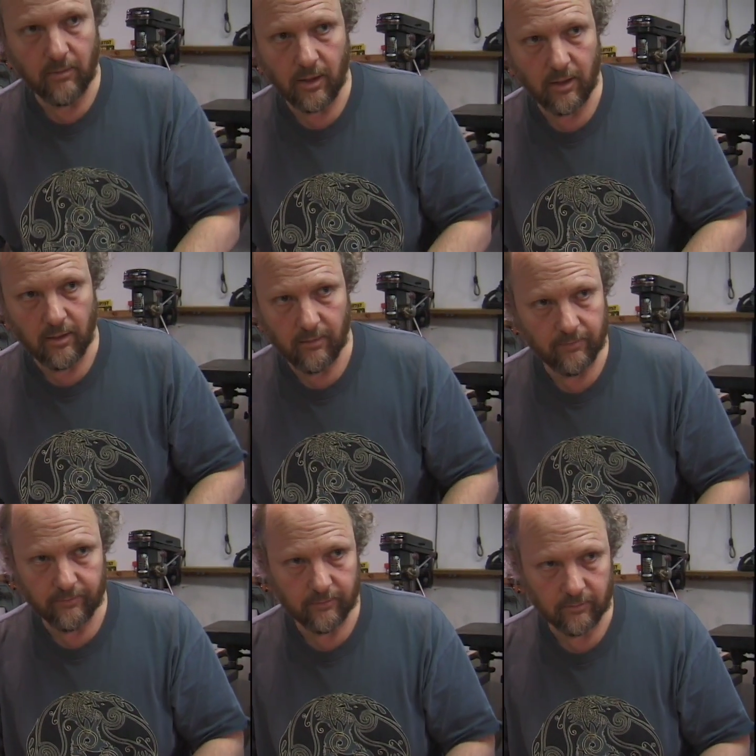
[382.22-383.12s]
my
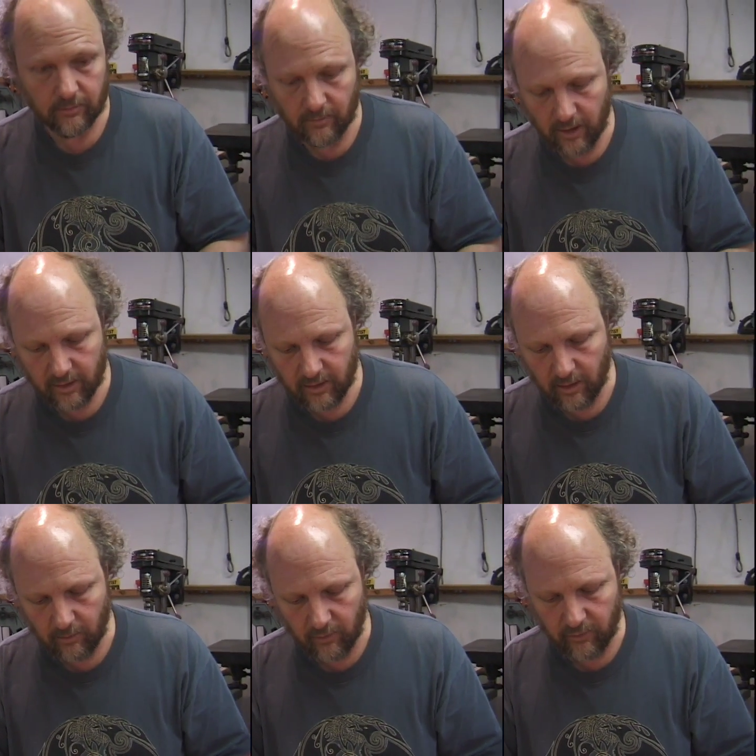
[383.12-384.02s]
my
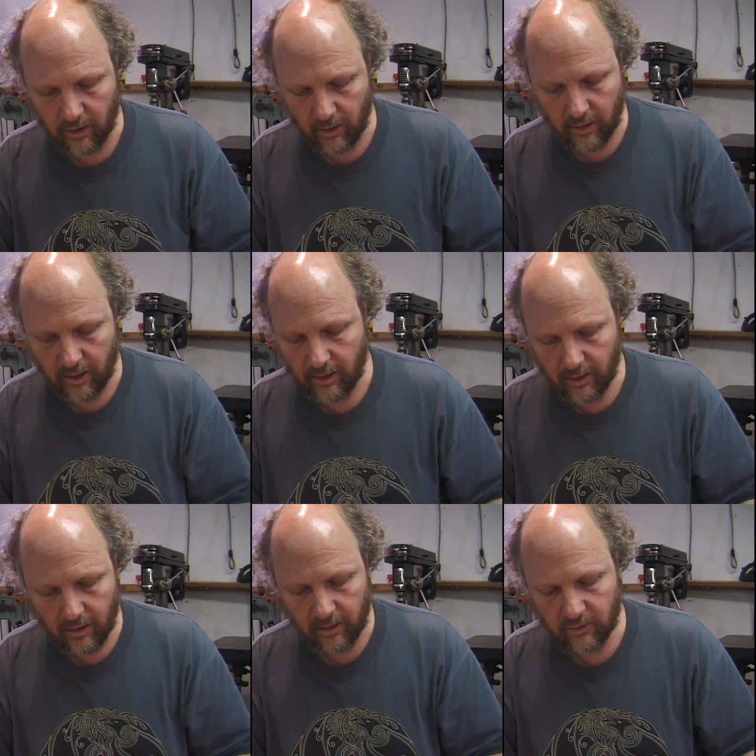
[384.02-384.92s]
tub over there, and I,
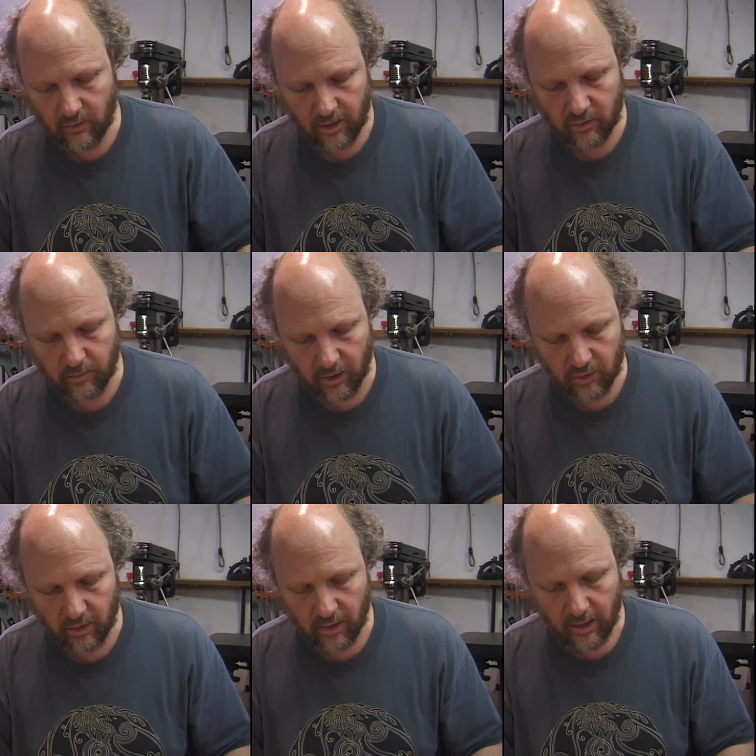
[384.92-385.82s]
I scratch brush
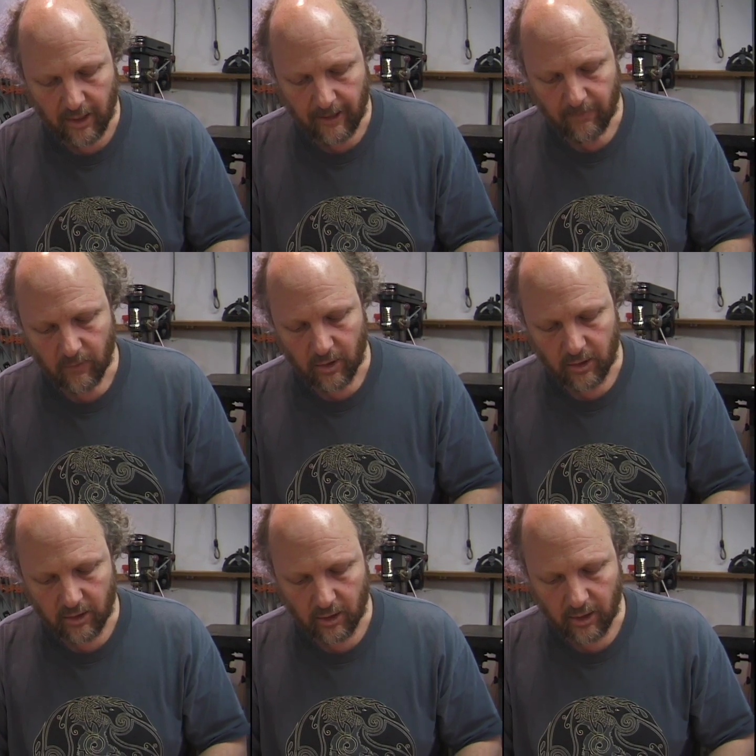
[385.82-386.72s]
it
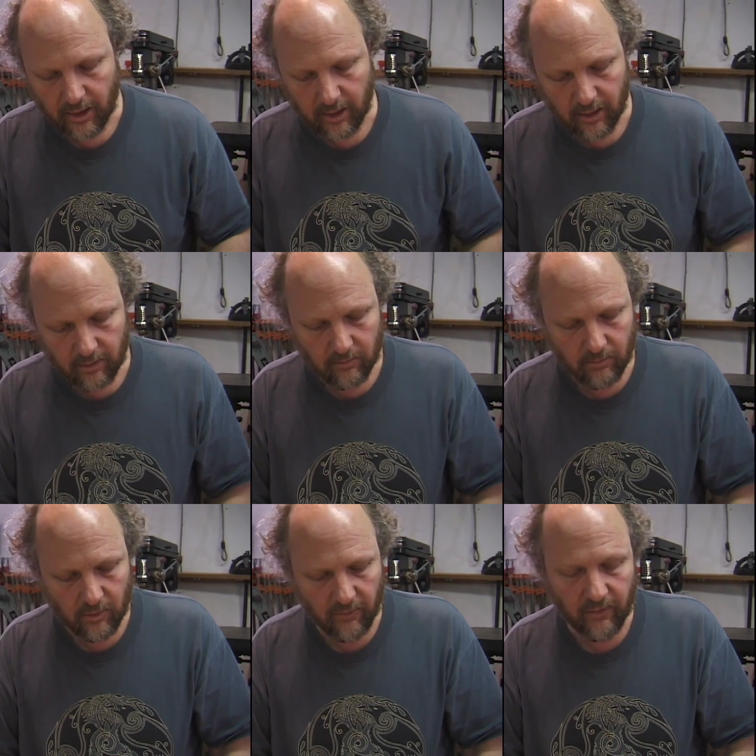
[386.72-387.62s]
until I get
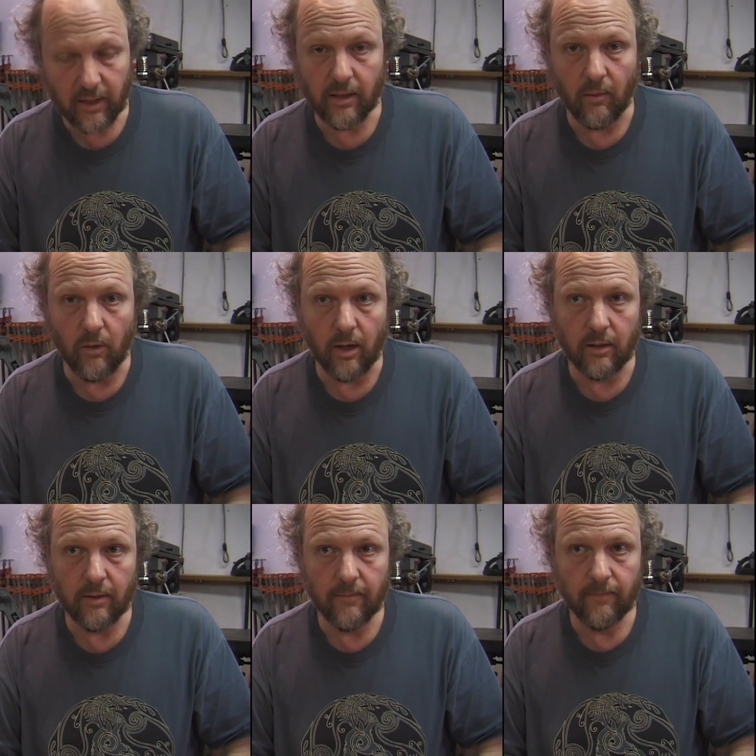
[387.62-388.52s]
the effect I want.